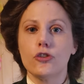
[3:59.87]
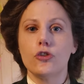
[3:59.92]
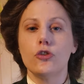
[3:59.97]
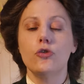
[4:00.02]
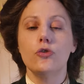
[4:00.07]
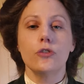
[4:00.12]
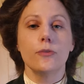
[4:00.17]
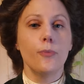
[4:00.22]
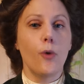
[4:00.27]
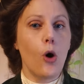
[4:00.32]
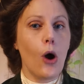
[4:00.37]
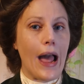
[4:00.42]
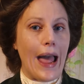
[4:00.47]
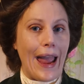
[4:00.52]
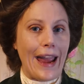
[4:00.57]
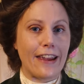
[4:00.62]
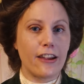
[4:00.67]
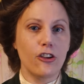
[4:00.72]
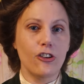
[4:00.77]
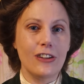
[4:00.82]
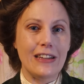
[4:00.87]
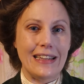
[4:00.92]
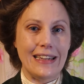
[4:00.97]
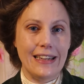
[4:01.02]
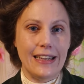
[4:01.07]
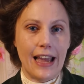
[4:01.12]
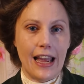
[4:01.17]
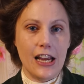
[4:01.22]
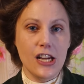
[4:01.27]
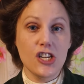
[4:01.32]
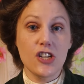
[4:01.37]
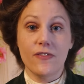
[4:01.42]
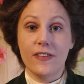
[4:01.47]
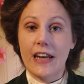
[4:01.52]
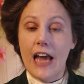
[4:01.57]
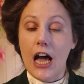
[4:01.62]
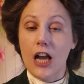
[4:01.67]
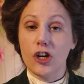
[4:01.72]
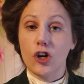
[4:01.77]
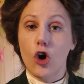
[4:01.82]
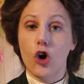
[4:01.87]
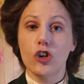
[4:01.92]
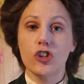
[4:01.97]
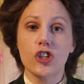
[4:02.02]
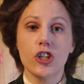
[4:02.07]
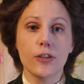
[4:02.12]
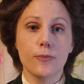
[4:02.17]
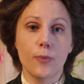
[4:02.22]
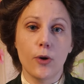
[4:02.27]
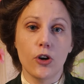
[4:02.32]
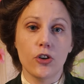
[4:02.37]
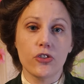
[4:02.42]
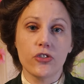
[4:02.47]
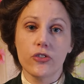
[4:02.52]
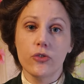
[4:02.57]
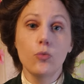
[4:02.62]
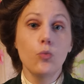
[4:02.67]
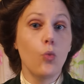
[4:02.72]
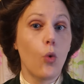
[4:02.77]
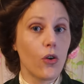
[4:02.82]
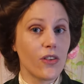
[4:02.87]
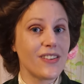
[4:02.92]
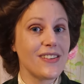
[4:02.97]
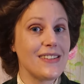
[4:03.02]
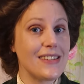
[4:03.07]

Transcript: a tool to more accurately gauge if an unconscious person was